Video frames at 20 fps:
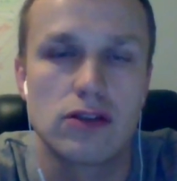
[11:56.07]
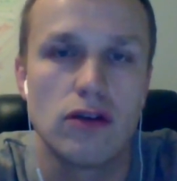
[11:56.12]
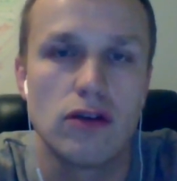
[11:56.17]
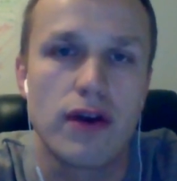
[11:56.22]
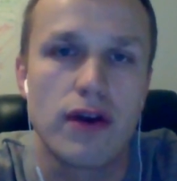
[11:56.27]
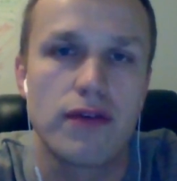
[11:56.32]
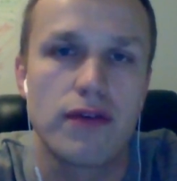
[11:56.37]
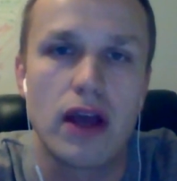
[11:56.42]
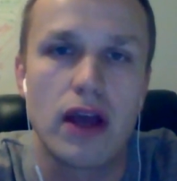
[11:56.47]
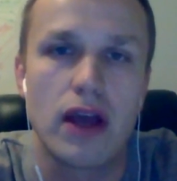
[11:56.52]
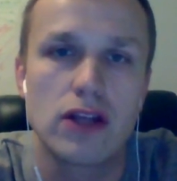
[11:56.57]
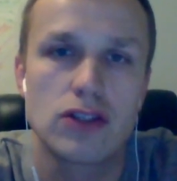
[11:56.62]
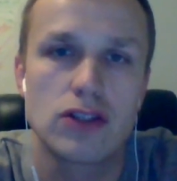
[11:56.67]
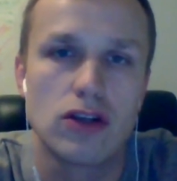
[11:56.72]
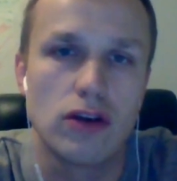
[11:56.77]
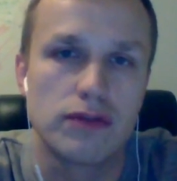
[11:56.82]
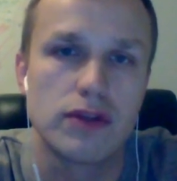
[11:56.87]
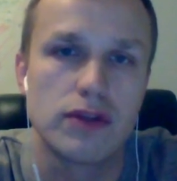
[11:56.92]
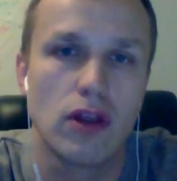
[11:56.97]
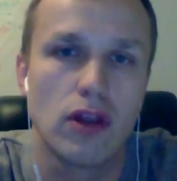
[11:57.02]
or verification
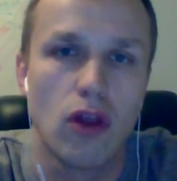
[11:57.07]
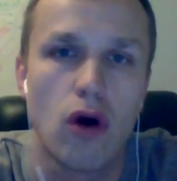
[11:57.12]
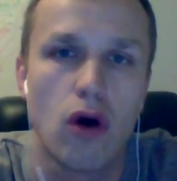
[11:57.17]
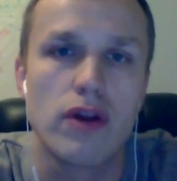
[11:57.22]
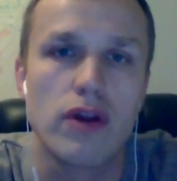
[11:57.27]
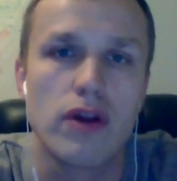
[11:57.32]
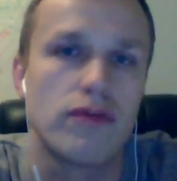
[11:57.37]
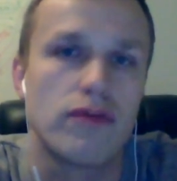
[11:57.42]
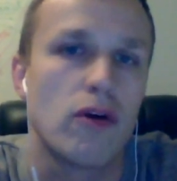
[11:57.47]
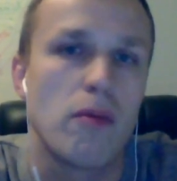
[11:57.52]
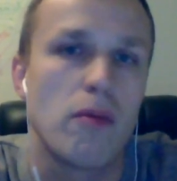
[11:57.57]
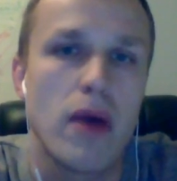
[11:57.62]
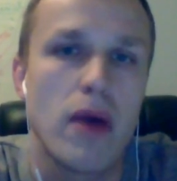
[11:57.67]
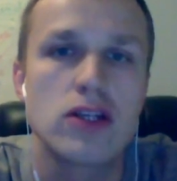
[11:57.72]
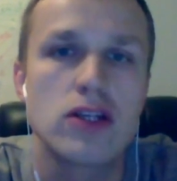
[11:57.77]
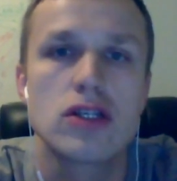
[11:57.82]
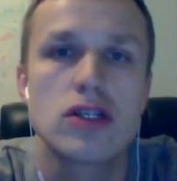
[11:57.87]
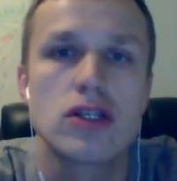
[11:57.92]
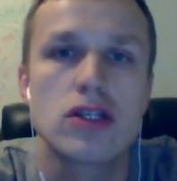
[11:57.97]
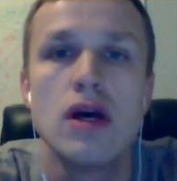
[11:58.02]
of the loan
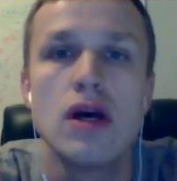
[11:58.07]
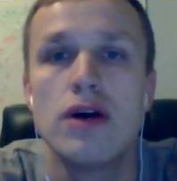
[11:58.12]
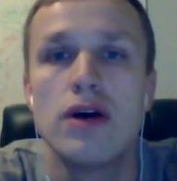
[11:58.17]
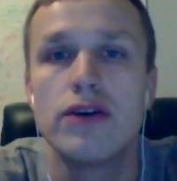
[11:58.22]
information,